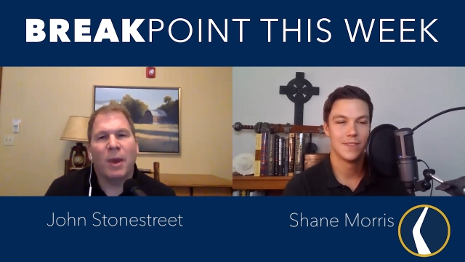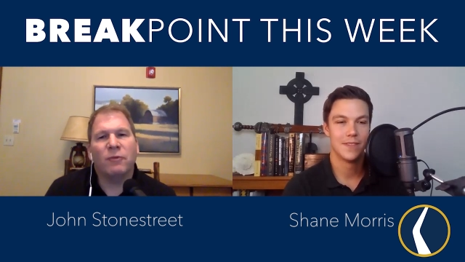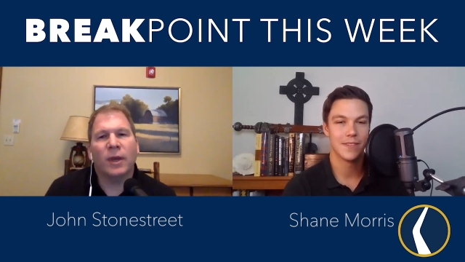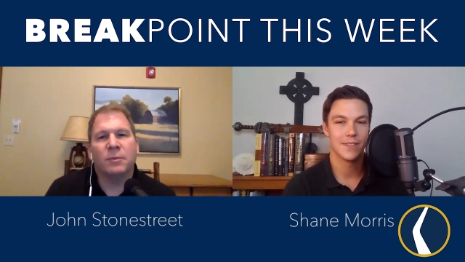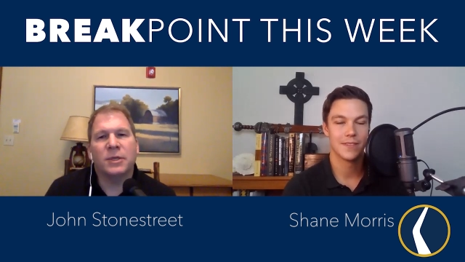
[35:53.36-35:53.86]

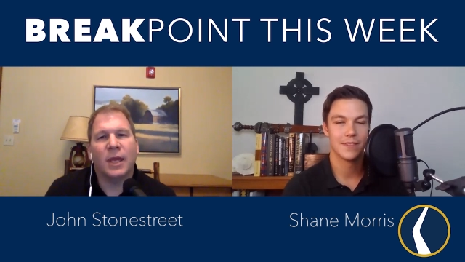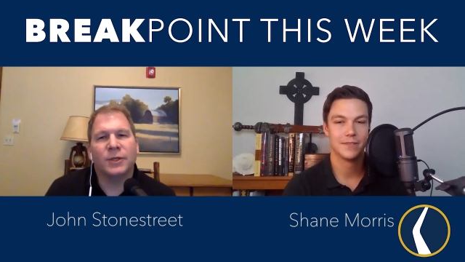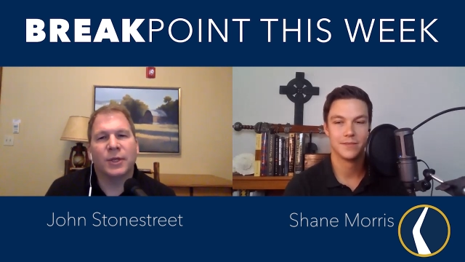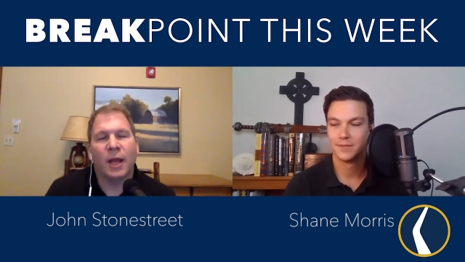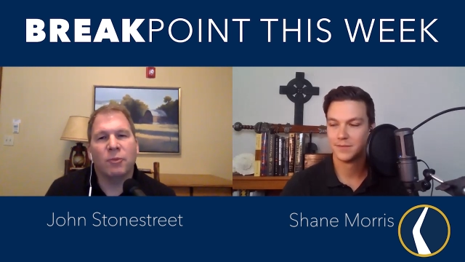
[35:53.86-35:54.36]

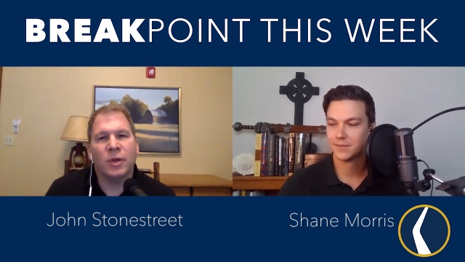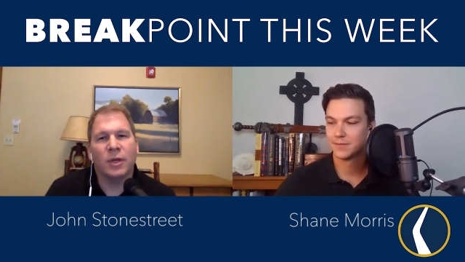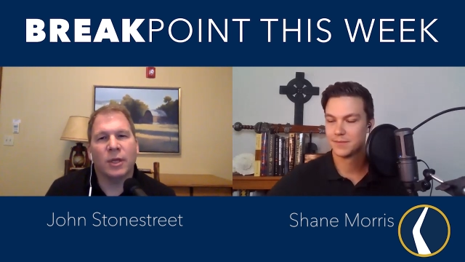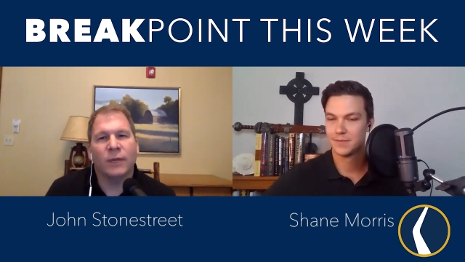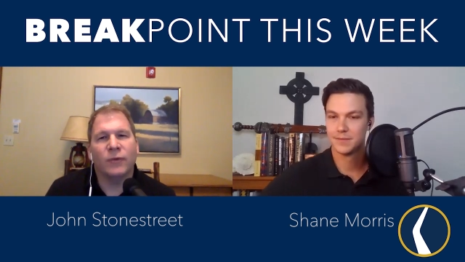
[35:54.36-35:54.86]
Speaker 1: recommendation i'm going
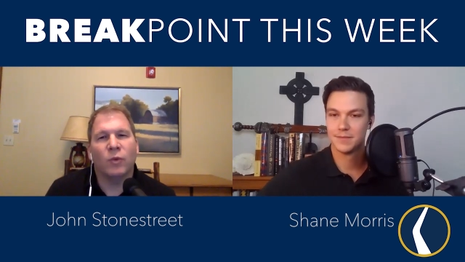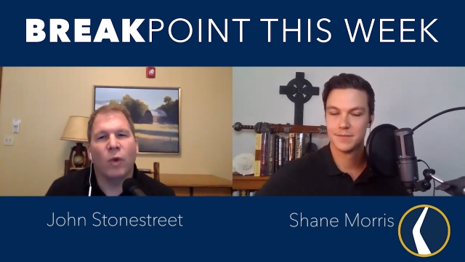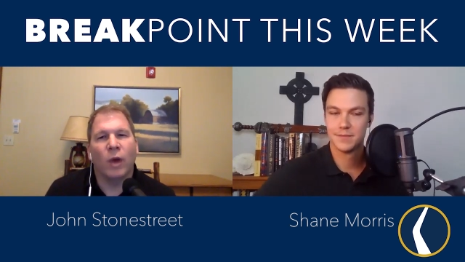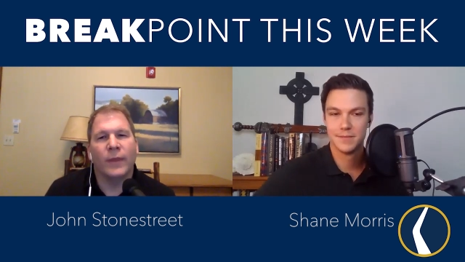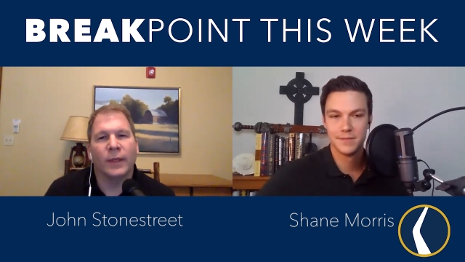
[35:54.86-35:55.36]
to give you
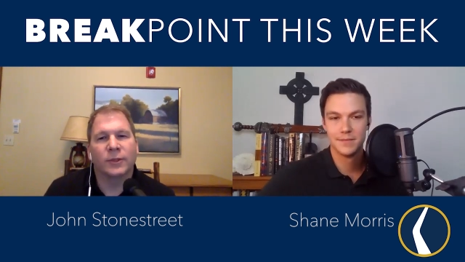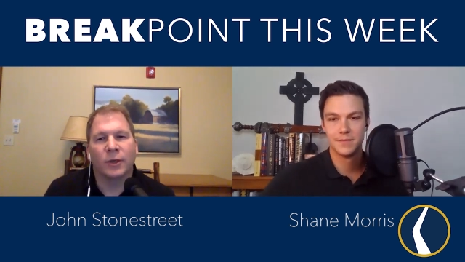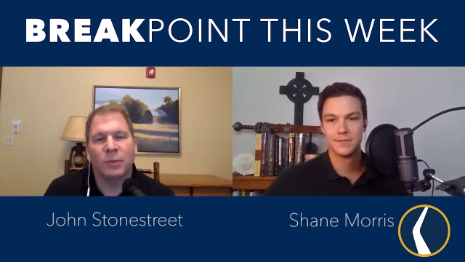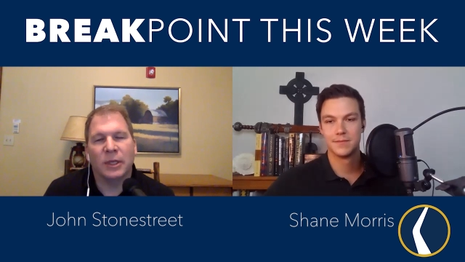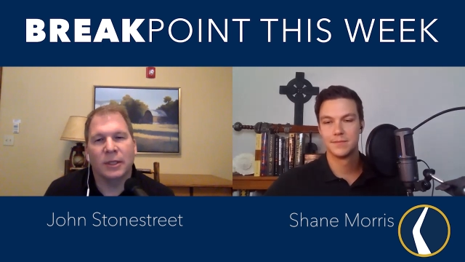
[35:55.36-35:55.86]
one that's
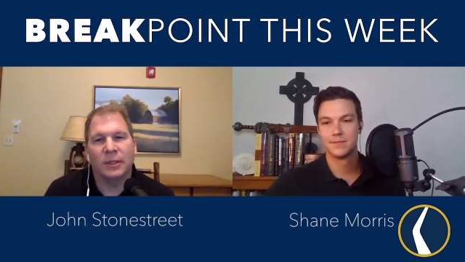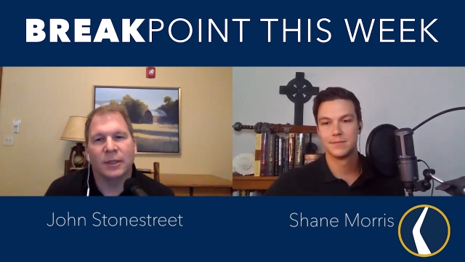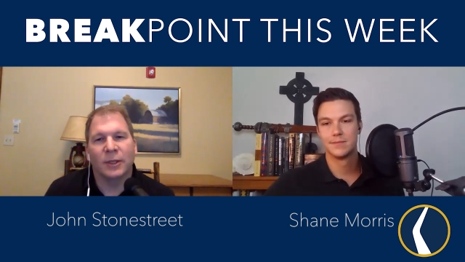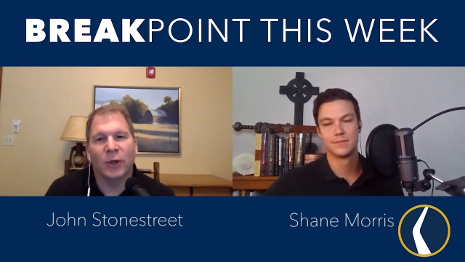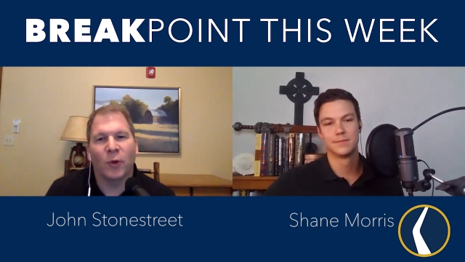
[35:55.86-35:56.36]
going to be
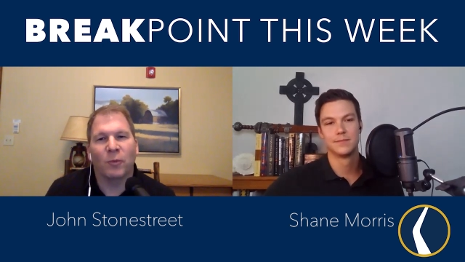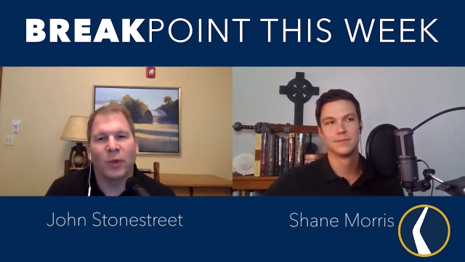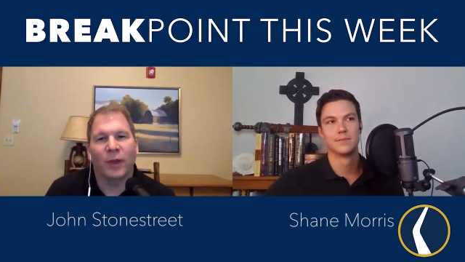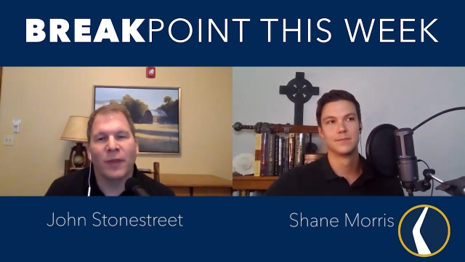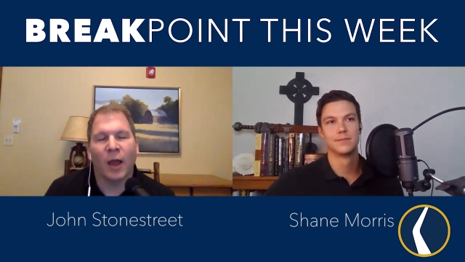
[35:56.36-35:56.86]
you know
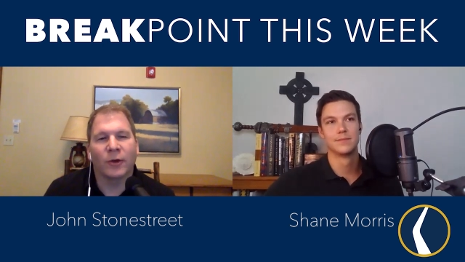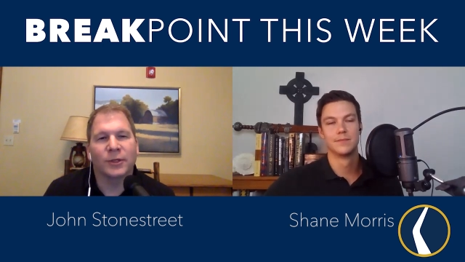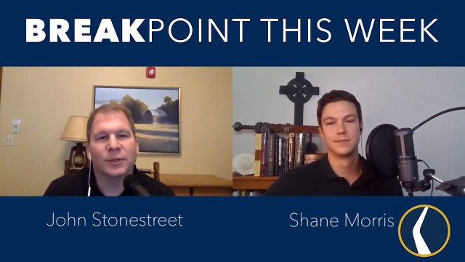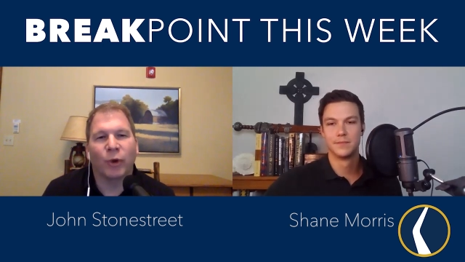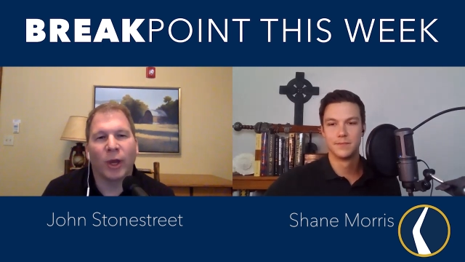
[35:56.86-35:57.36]
not going
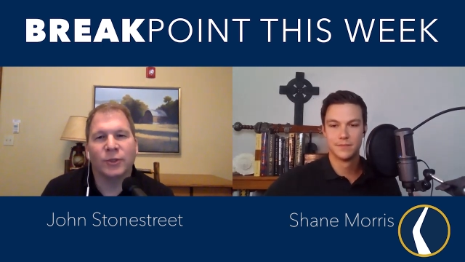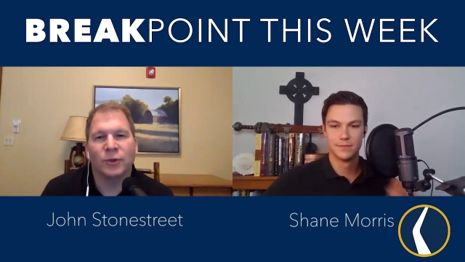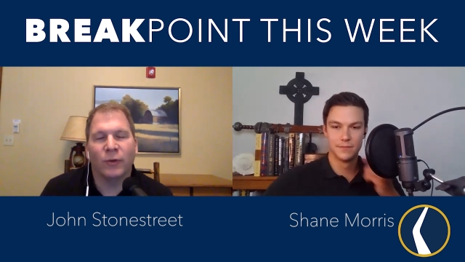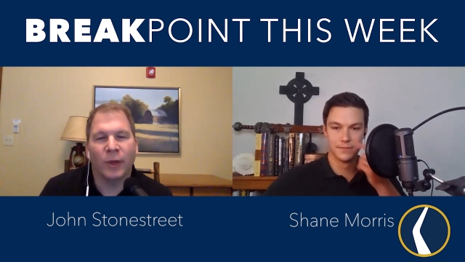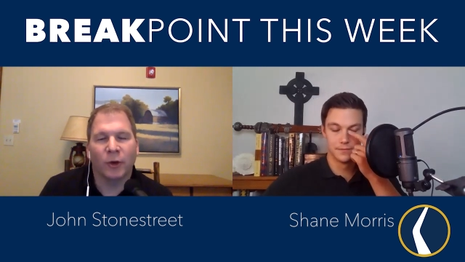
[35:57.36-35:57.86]
to surprise
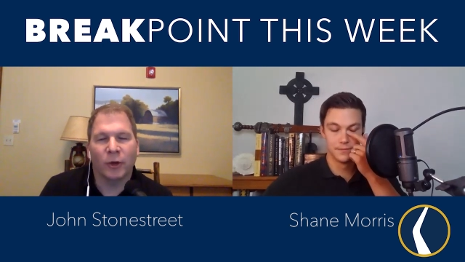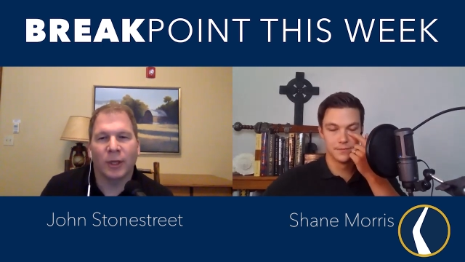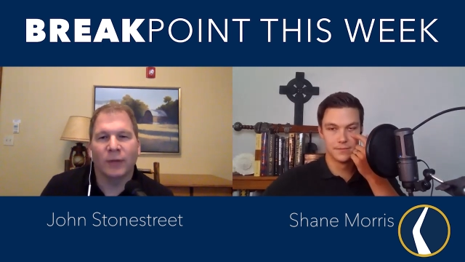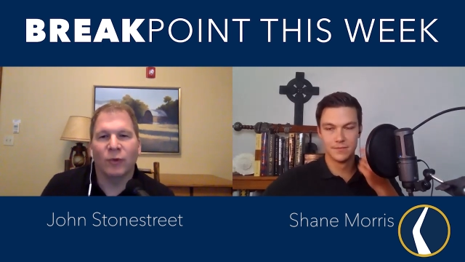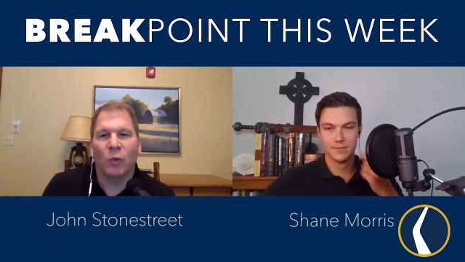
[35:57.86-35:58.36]
you and then i'm going
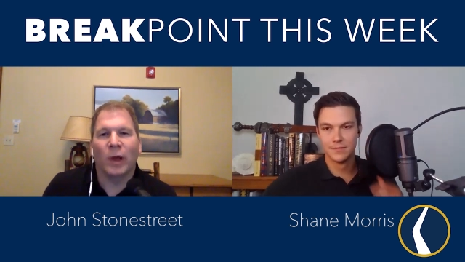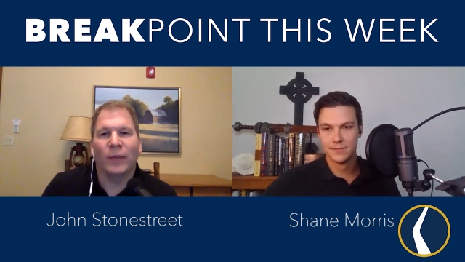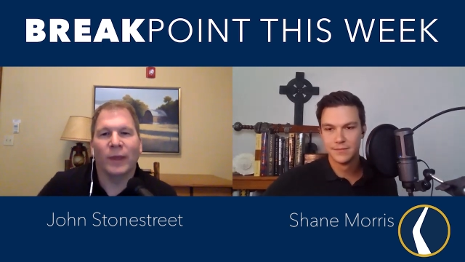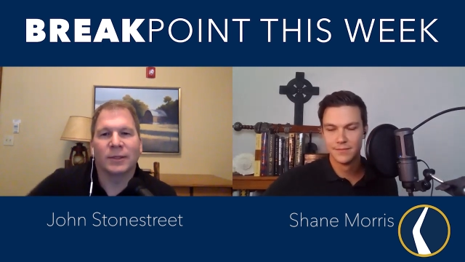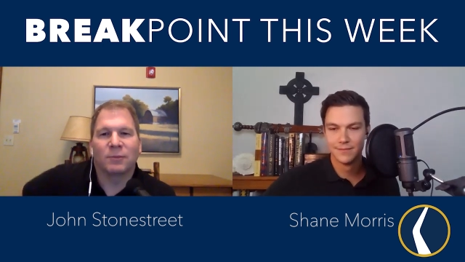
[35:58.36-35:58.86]
to give you
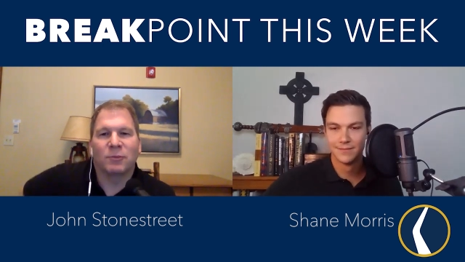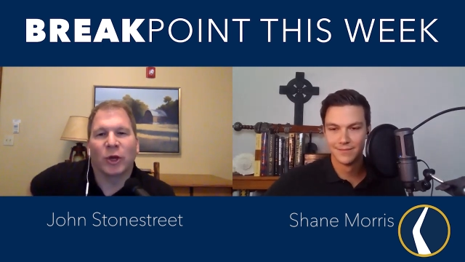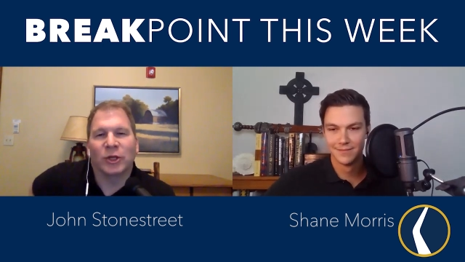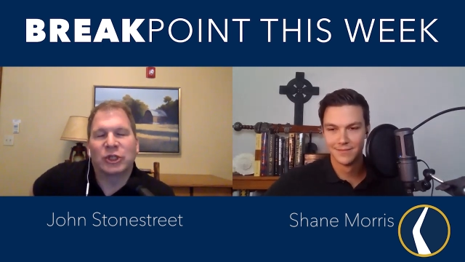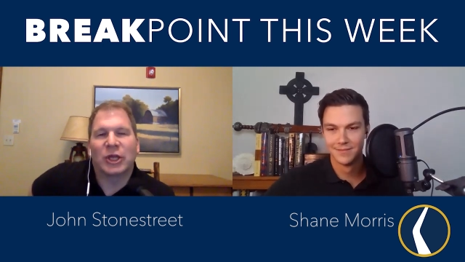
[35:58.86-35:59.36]
one that's
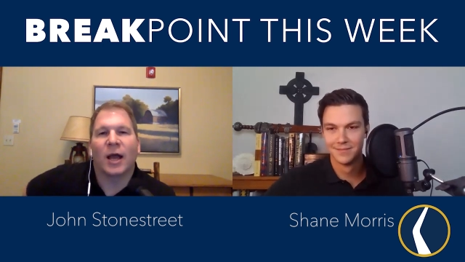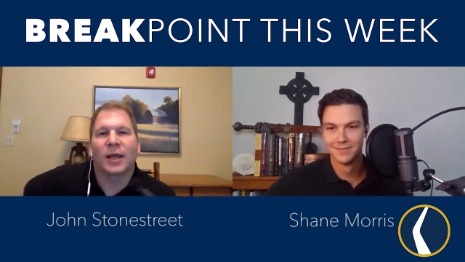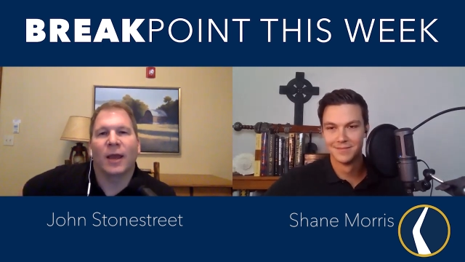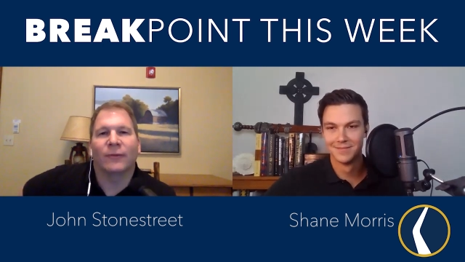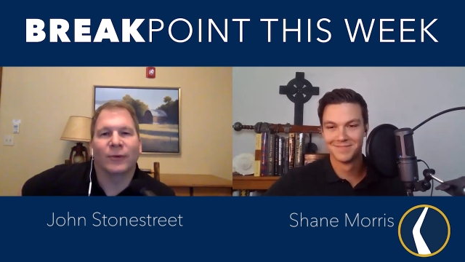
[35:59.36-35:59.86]
going to shock
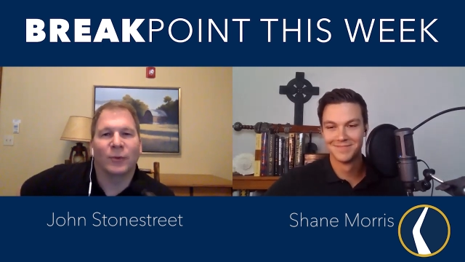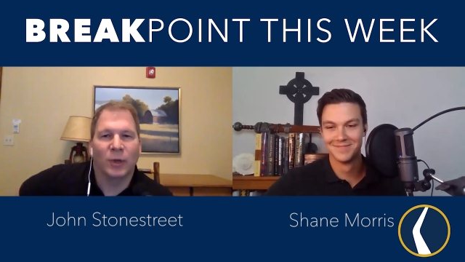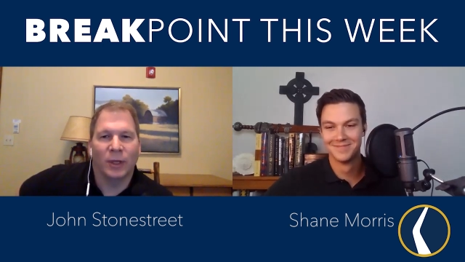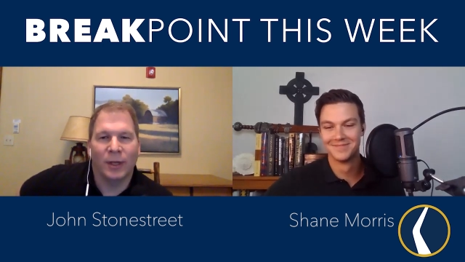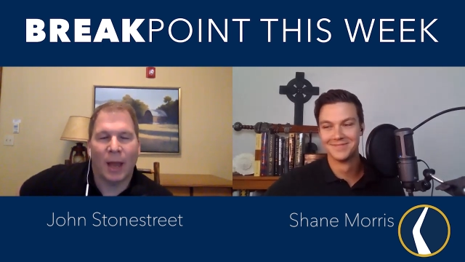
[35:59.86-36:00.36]

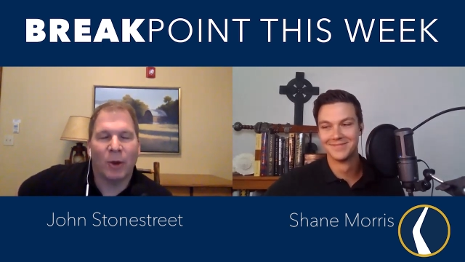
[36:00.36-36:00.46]
everyone i'm